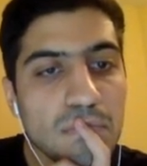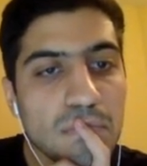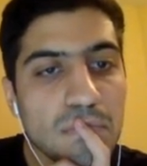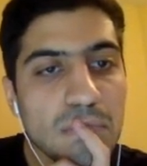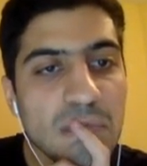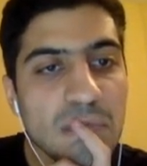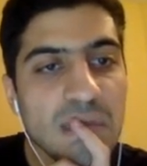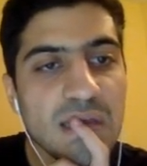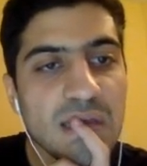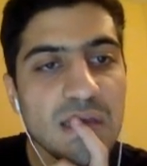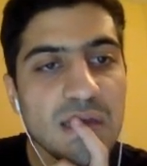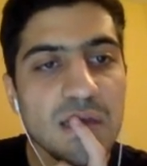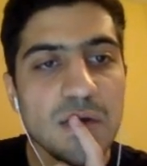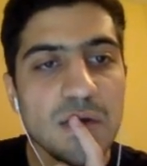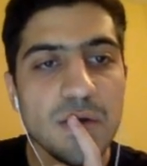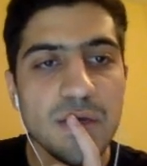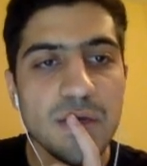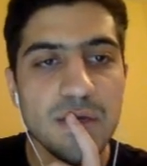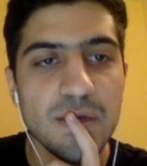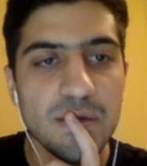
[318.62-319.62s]
you can
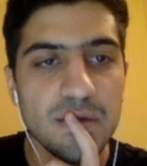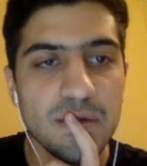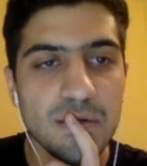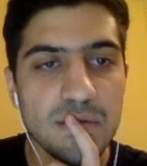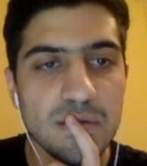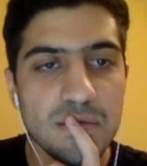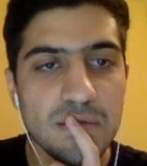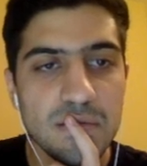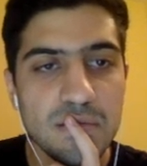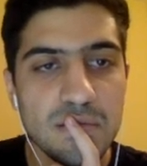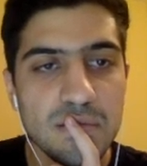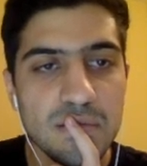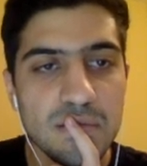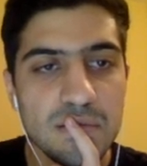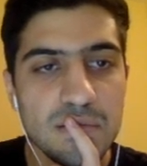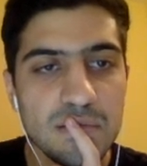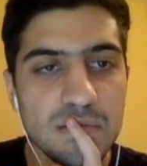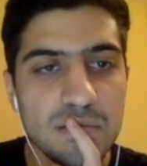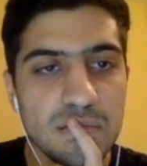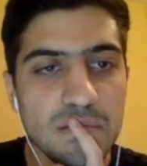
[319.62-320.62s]
go here,
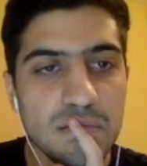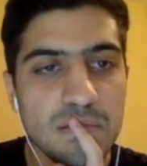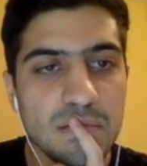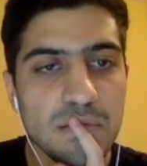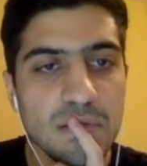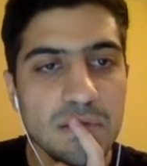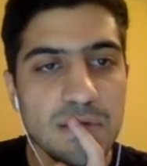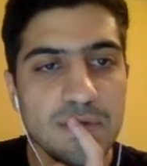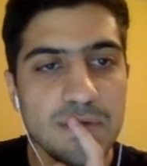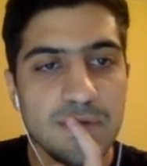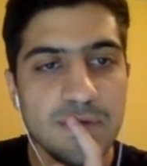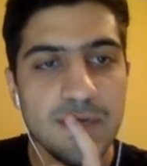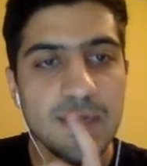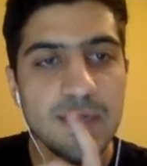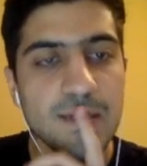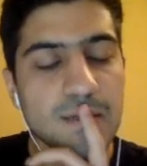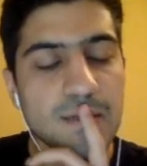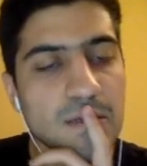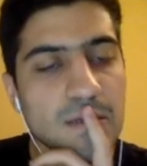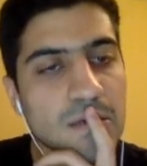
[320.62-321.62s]
right?
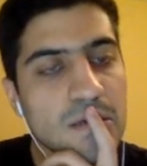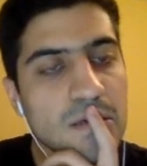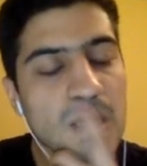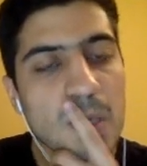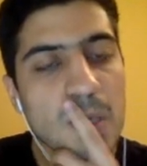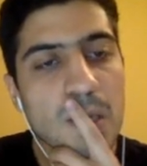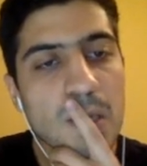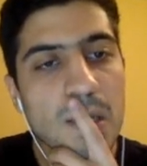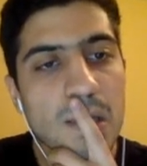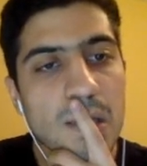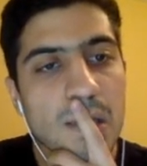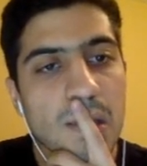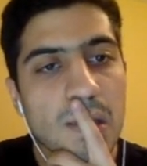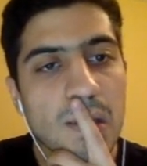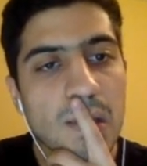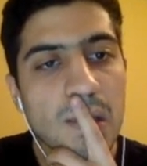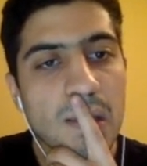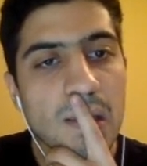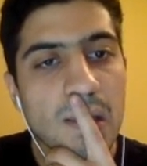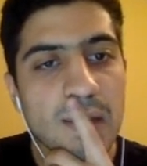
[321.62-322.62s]

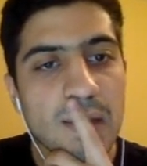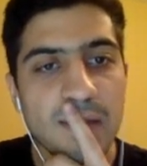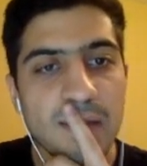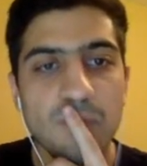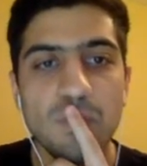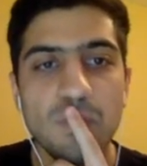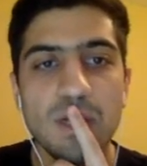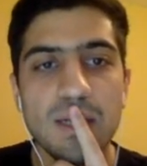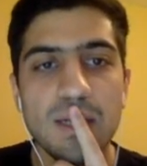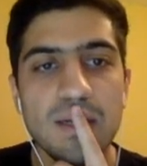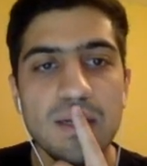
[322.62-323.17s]
And then what?